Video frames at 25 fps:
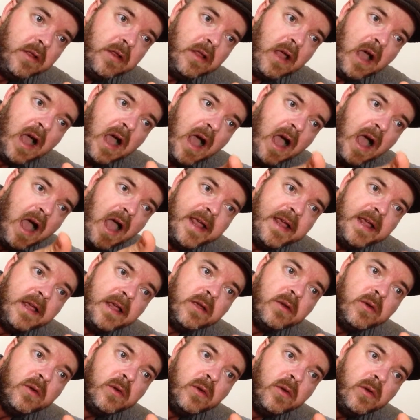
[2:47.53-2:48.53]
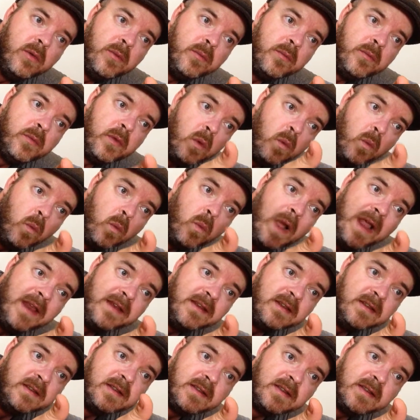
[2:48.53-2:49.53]
I
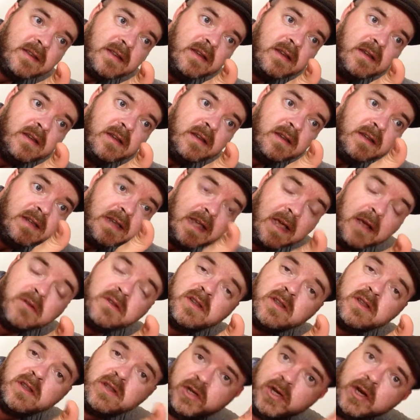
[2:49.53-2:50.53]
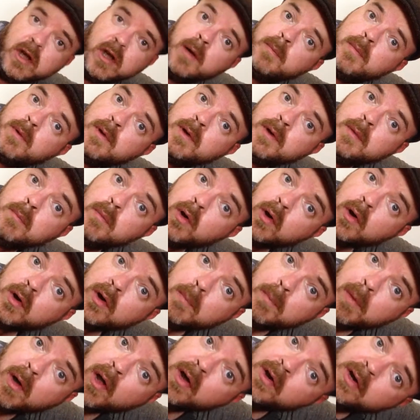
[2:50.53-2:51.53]
went down to the shop and bought
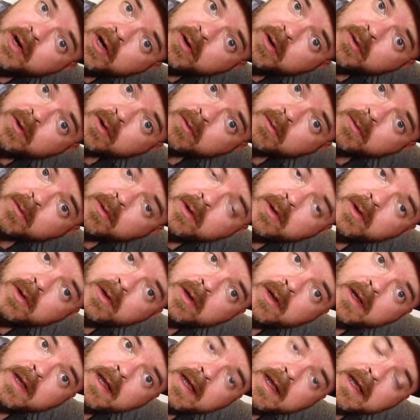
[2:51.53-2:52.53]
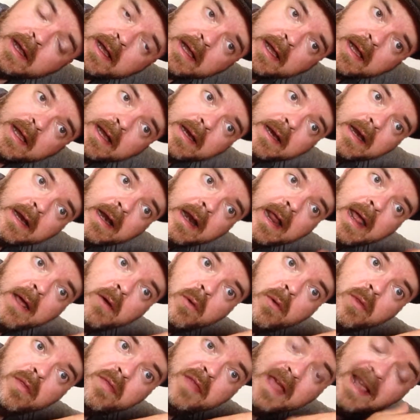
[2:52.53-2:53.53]
a pot noodle.
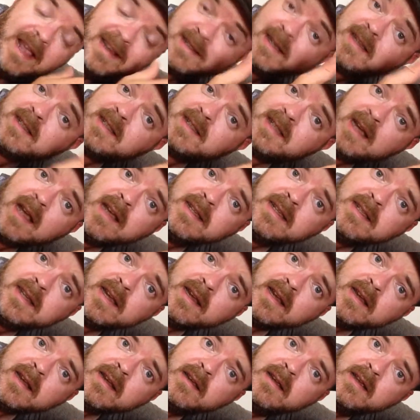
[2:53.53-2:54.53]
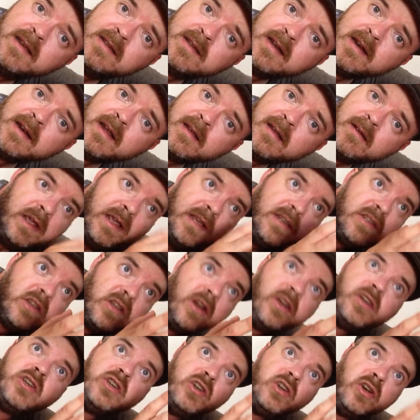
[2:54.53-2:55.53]
Now, that's exciting, isn't it? He's
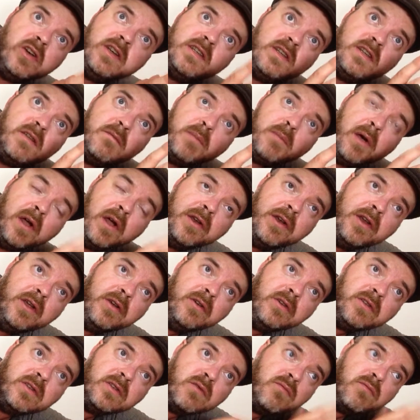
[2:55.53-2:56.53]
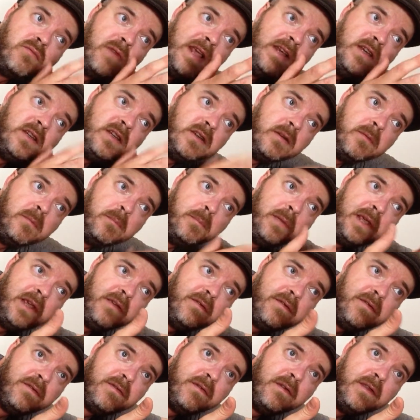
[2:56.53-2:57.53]
got a choice of pot noodles, a range of
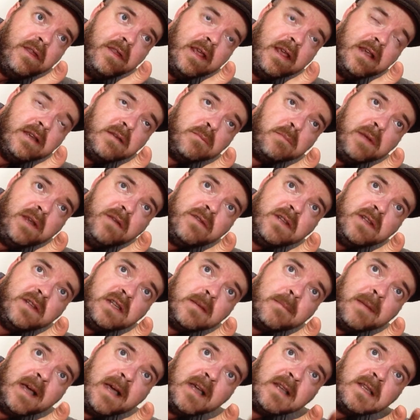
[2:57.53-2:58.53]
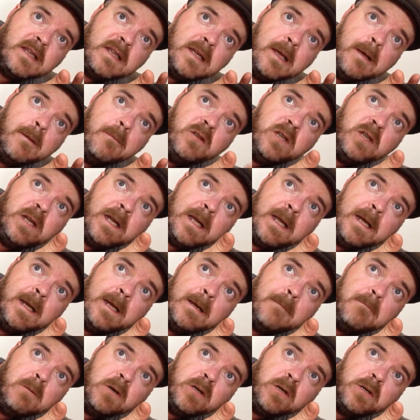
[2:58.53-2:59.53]
beef. There's beef and tomato, chicken
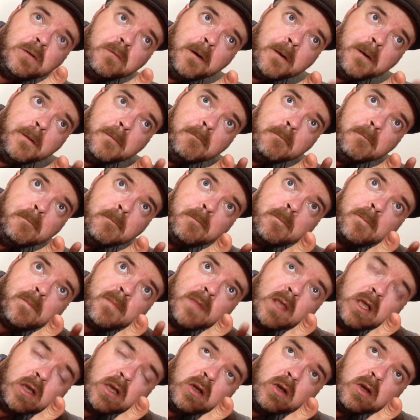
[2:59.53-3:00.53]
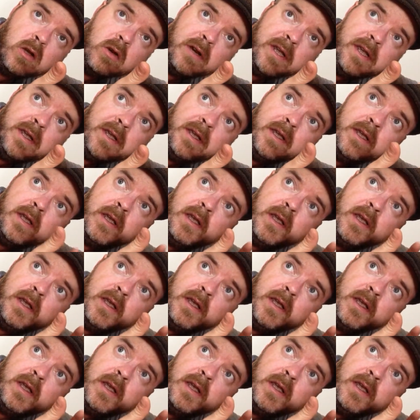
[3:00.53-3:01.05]
and mushroom, curry.